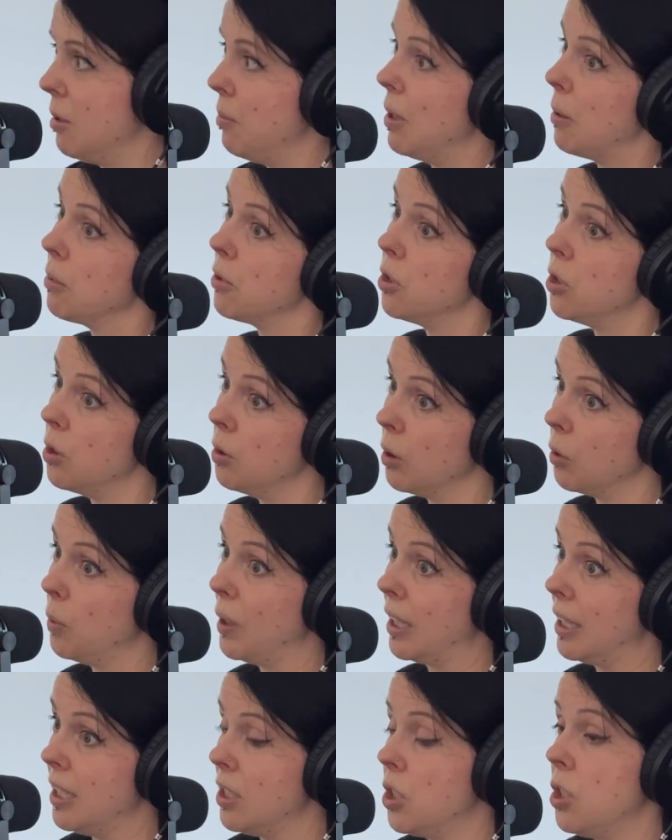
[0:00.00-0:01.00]
be able to do it
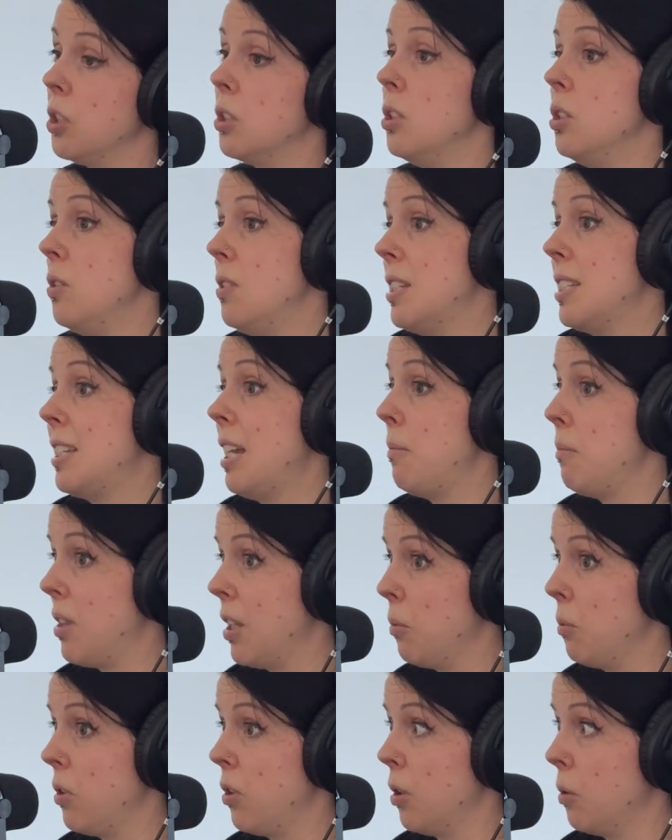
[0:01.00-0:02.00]
quickly. So you can do the same thing
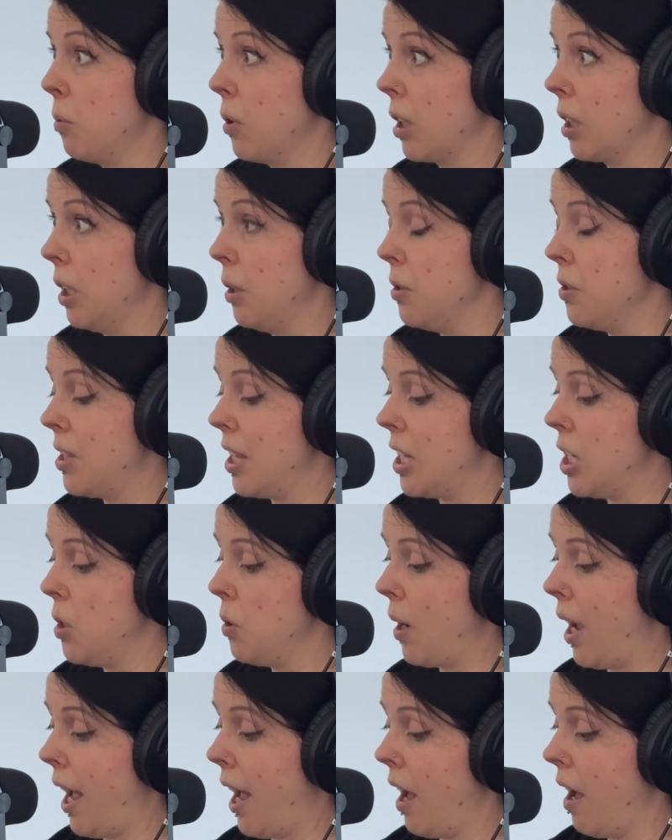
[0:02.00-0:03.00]
with your workloads, that you
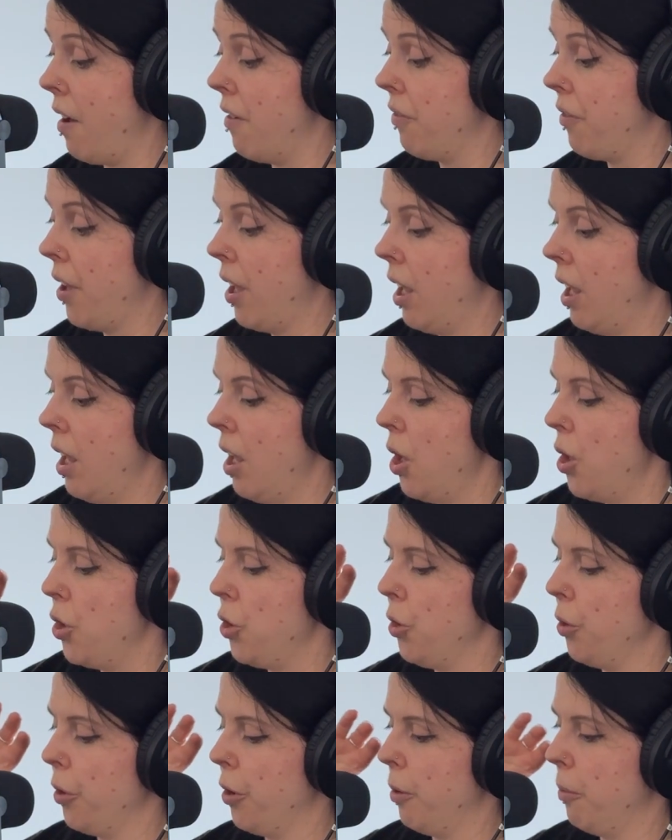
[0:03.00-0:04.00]
have
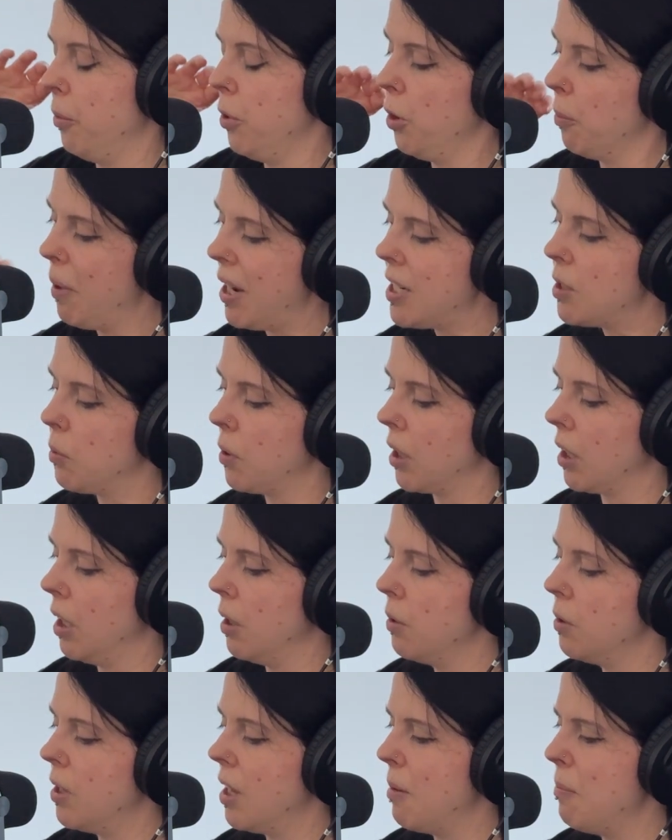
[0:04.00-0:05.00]
your base
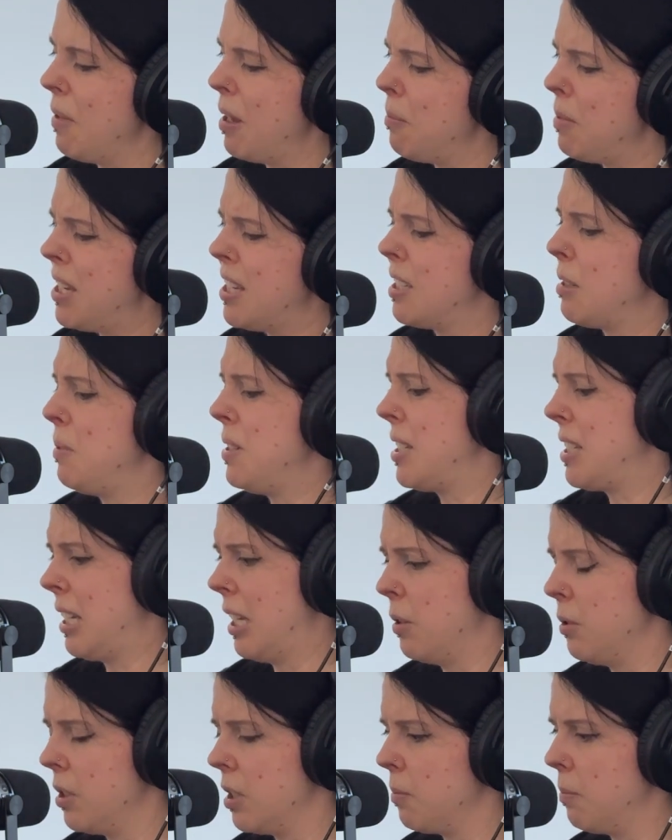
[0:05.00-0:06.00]
workload that maybe is a bit
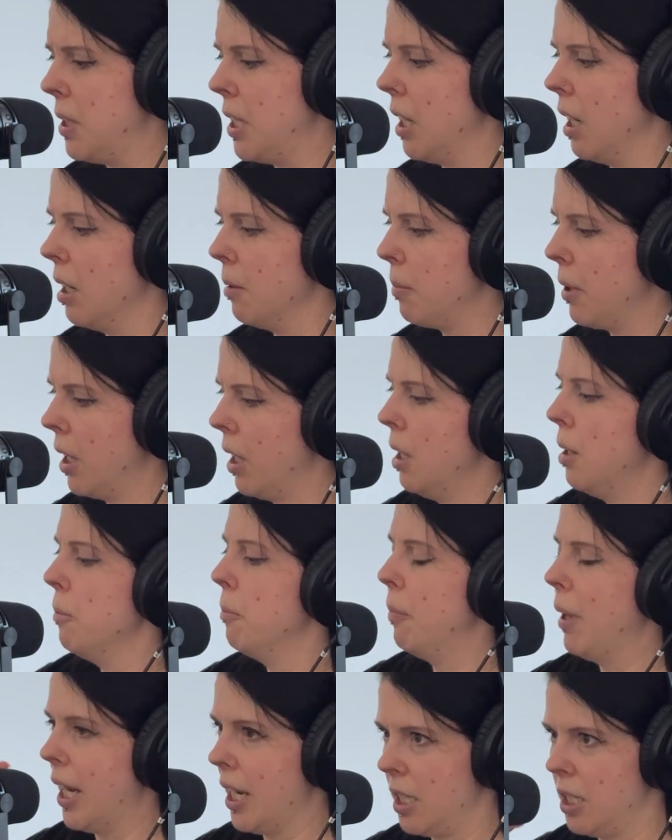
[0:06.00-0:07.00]
slow to spin up,
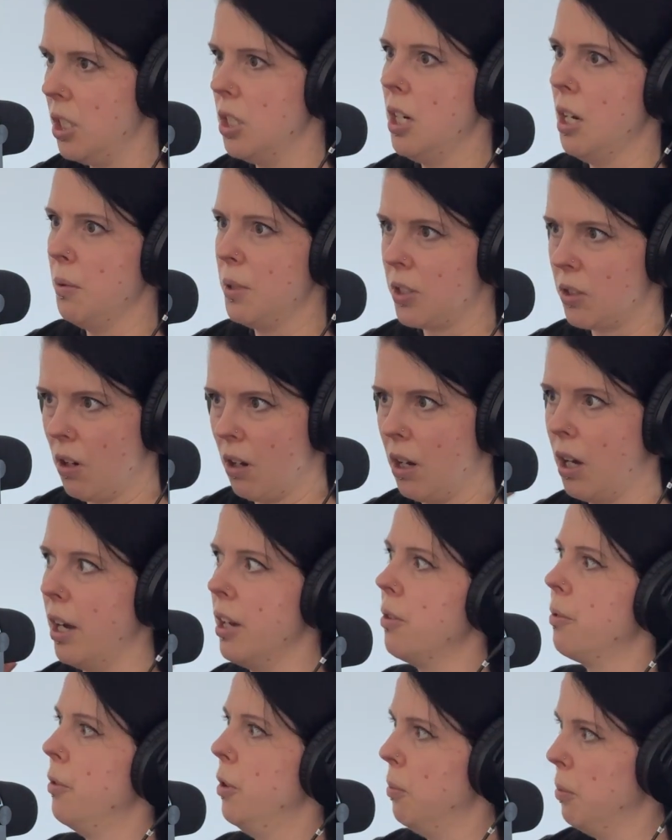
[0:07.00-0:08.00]
but it's got high
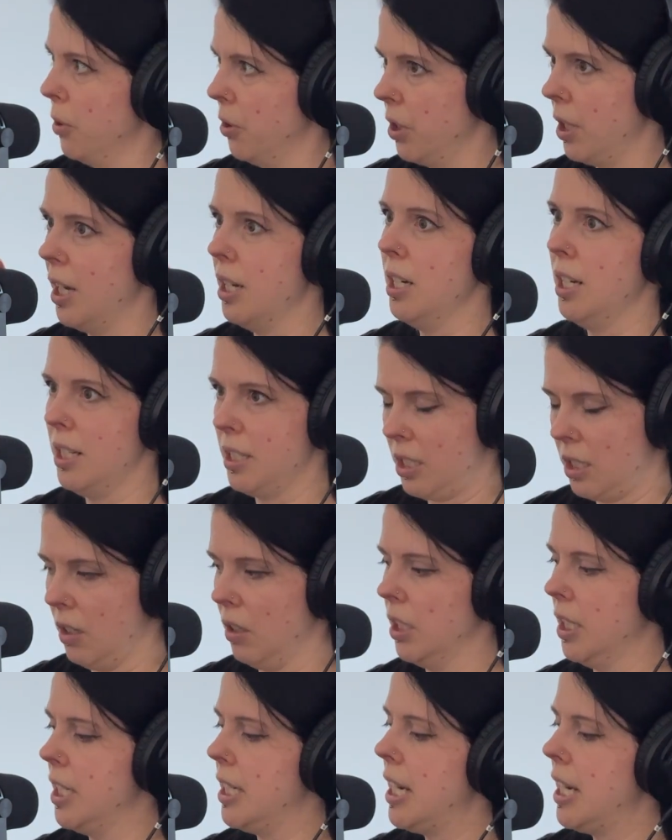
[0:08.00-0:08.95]
throughput and it's solid.